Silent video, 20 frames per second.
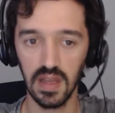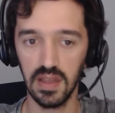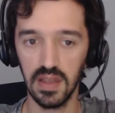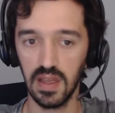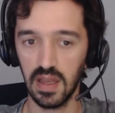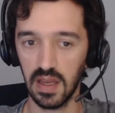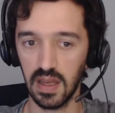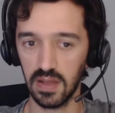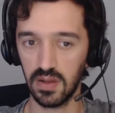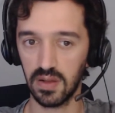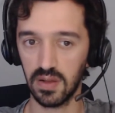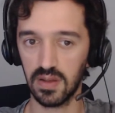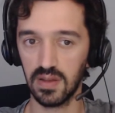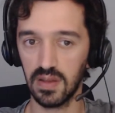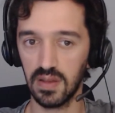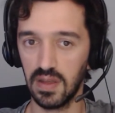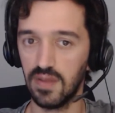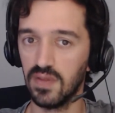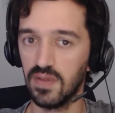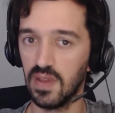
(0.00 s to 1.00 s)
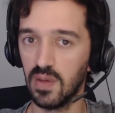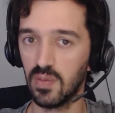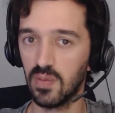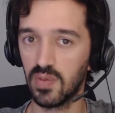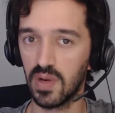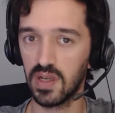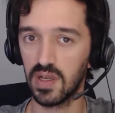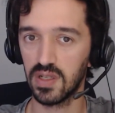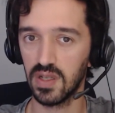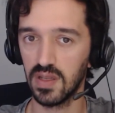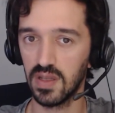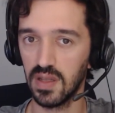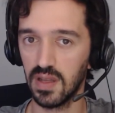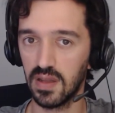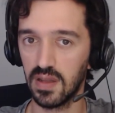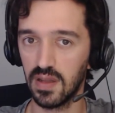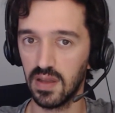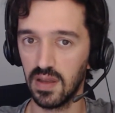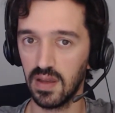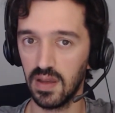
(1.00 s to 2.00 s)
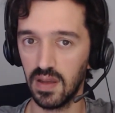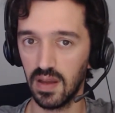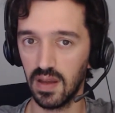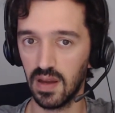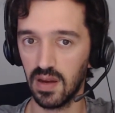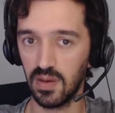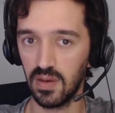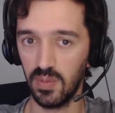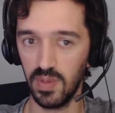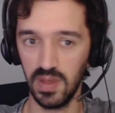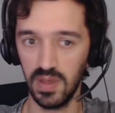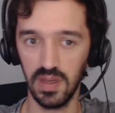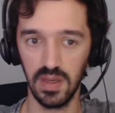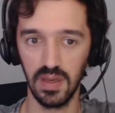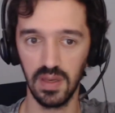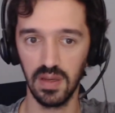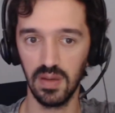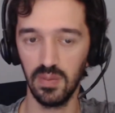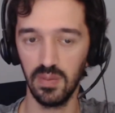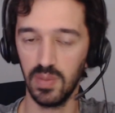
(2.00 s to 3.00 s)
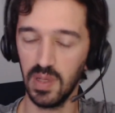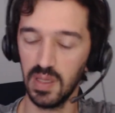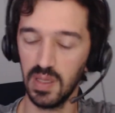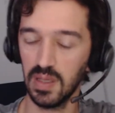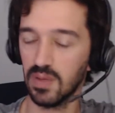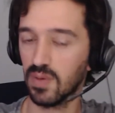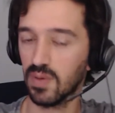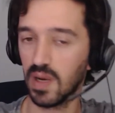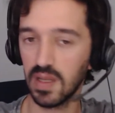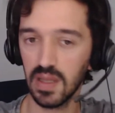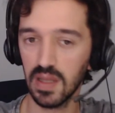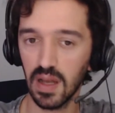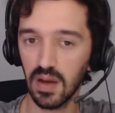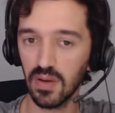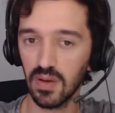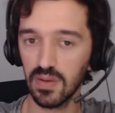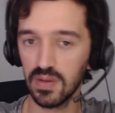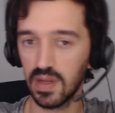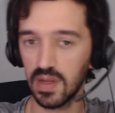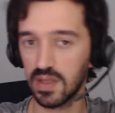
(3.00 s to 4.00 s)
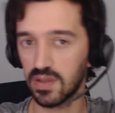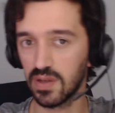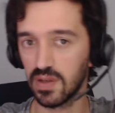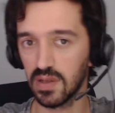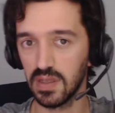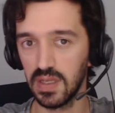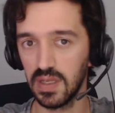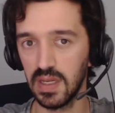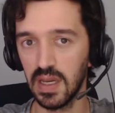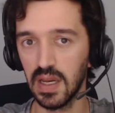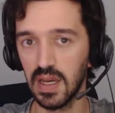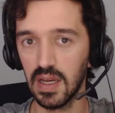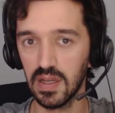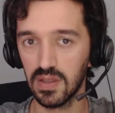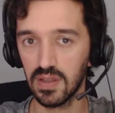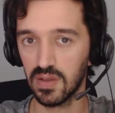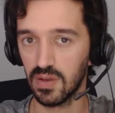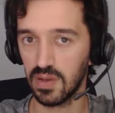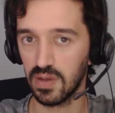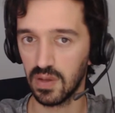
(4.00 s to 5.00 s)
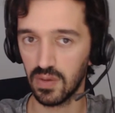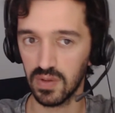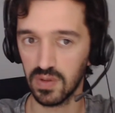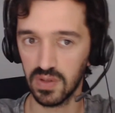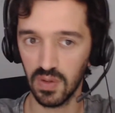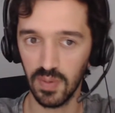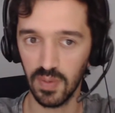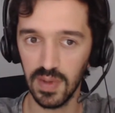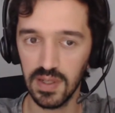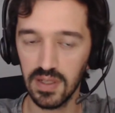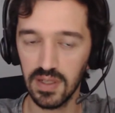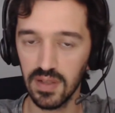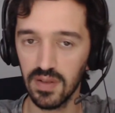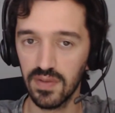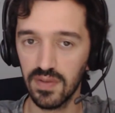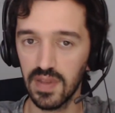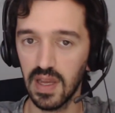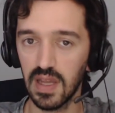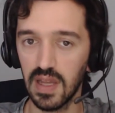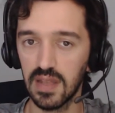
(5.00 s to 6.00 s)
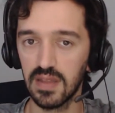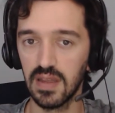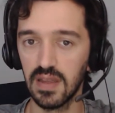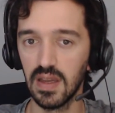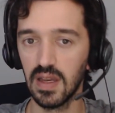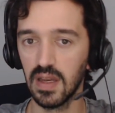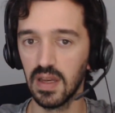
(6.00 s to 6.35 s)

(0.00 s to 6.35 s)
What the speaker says: They cannot give the impression that they are being beaten right now, naturally, so there was no mention of that.